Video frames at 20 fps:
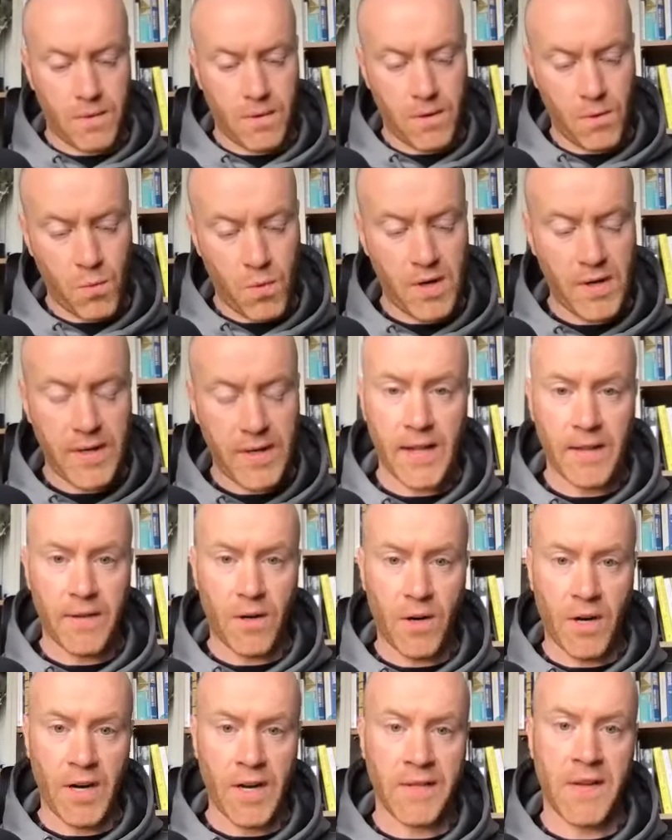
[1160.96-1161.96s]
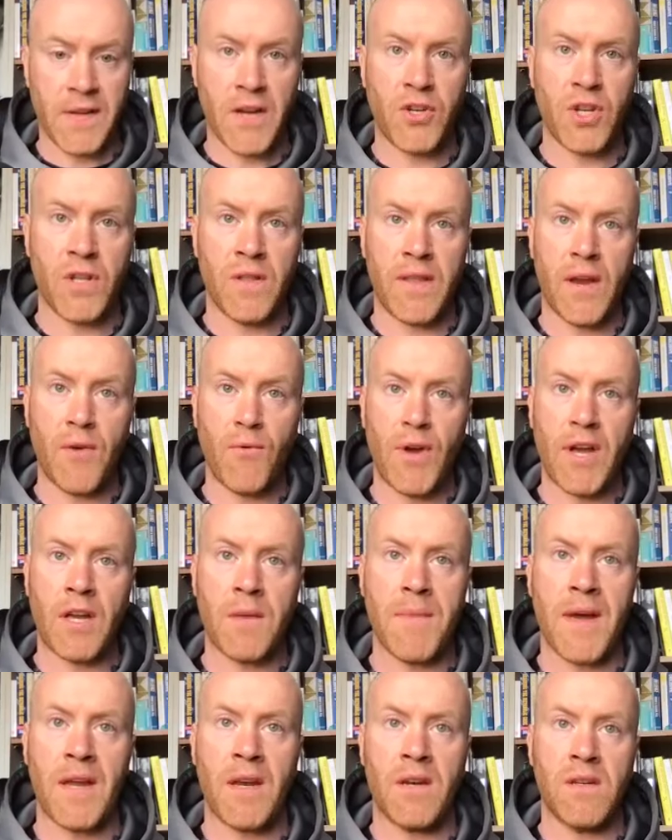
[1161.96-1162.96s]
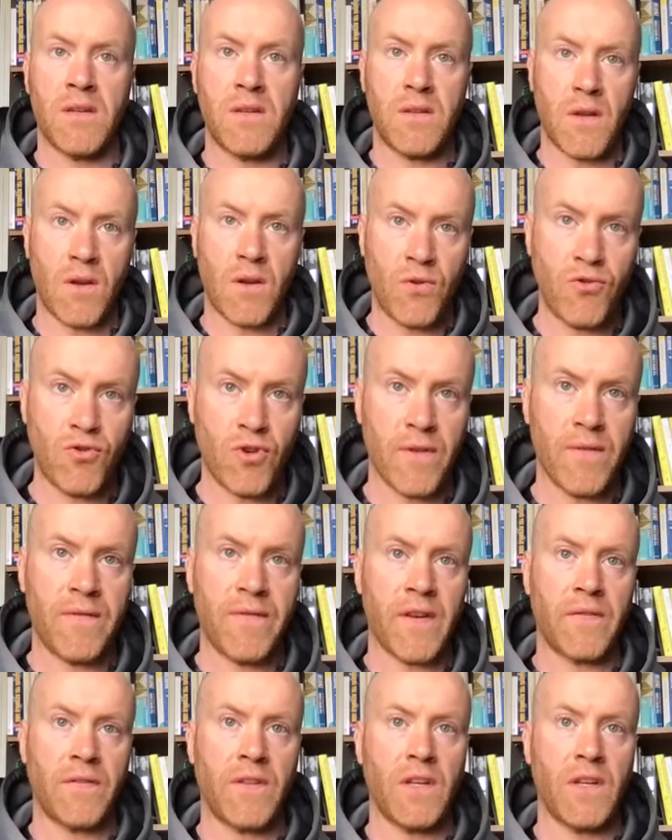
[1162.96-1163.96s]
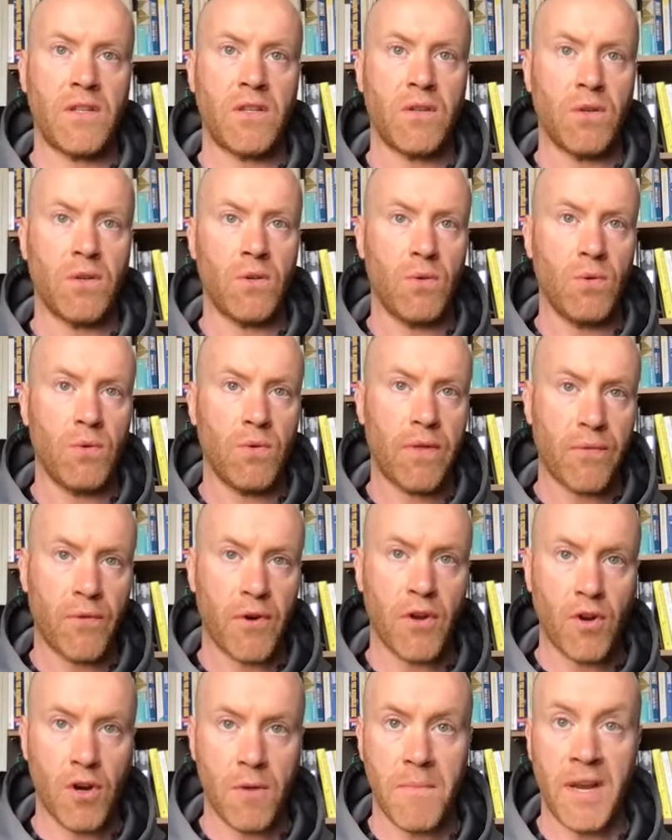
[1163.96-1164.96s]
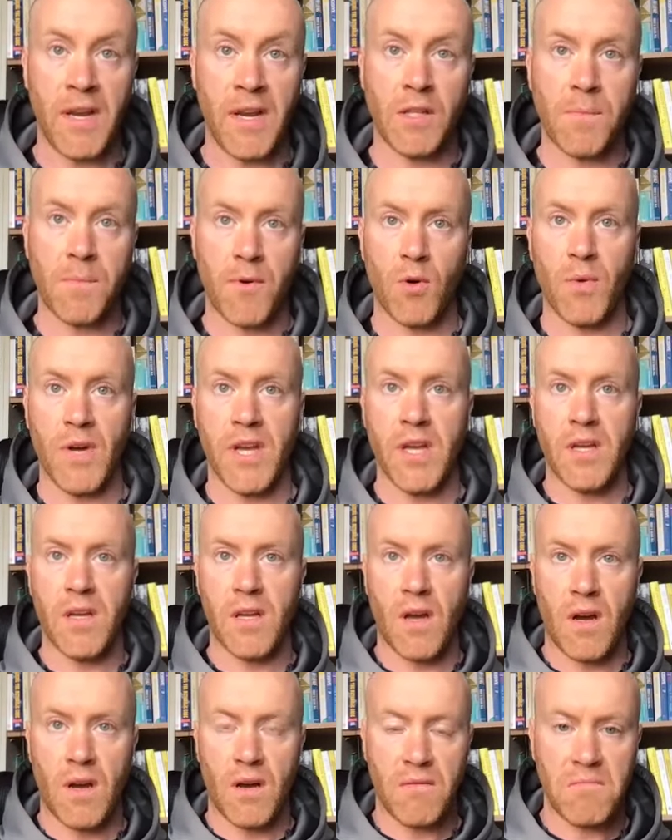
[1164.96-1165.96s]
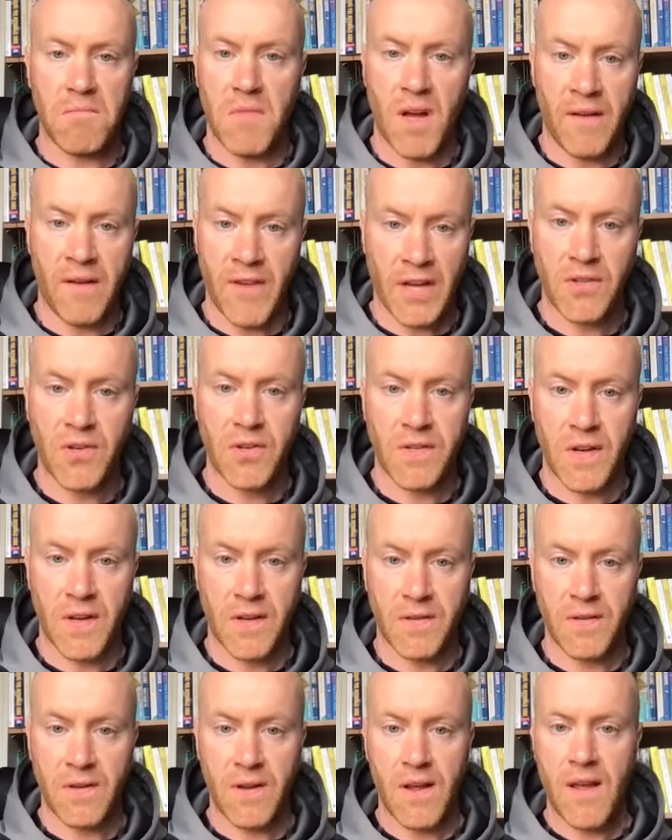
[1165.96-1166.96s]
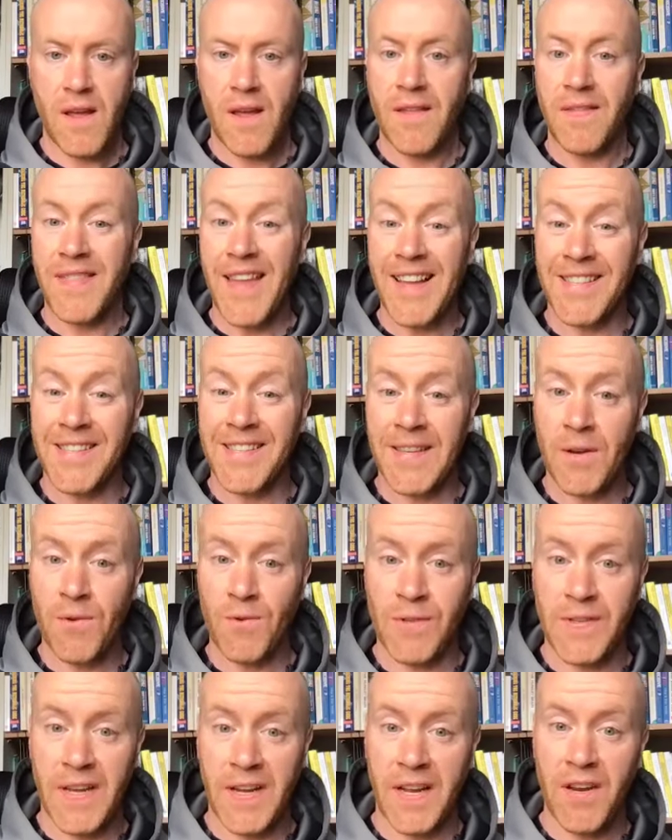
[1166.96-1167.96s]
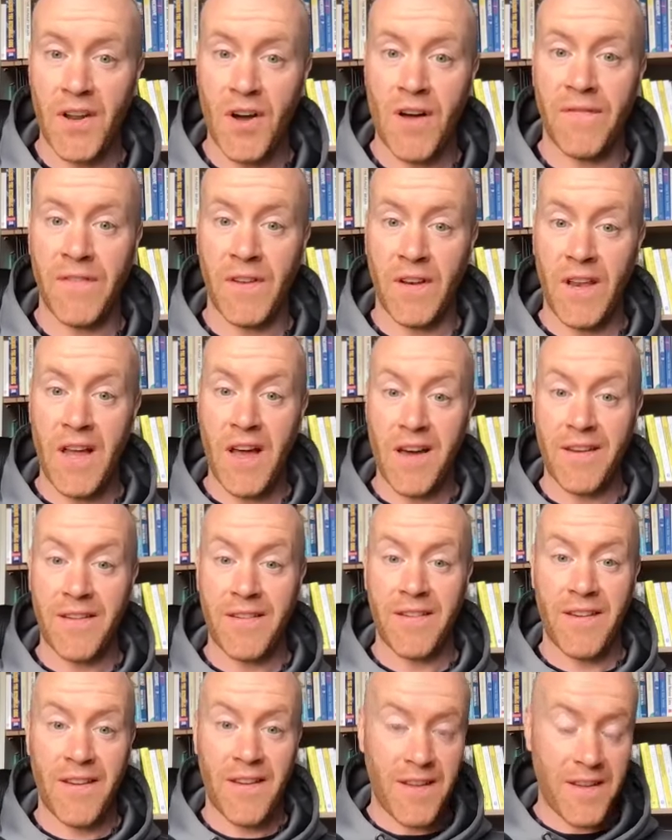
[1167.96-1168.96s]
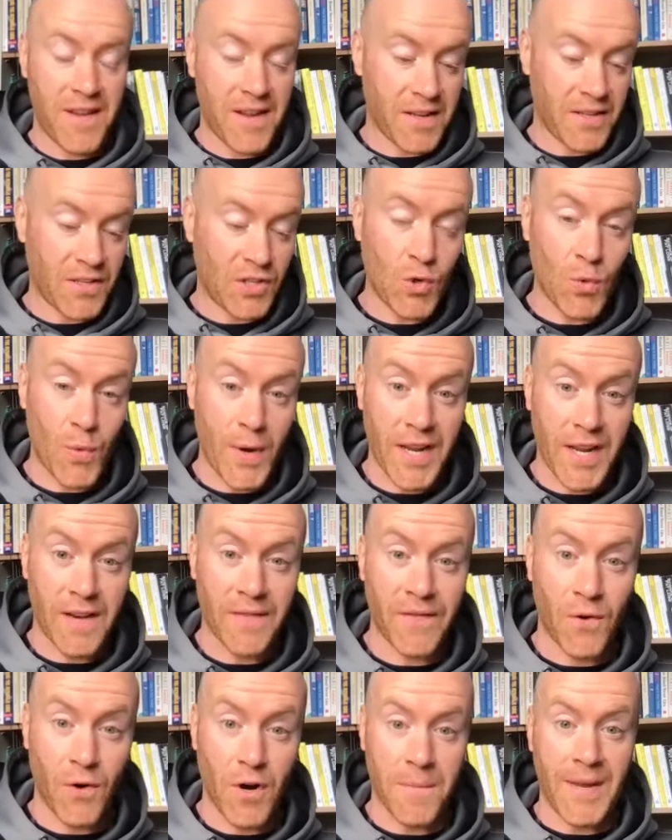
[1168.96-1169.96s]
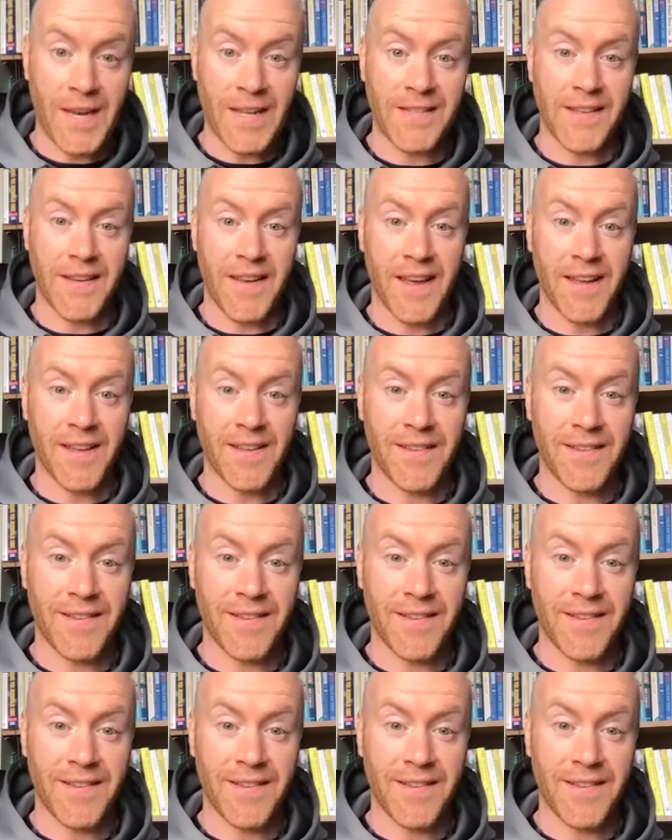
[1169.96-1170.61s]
the World Health Organization, they recommend 150 to 300 minutes per week of exercise. That sounds like an awful lot. It's 20 to 40 minutes a day,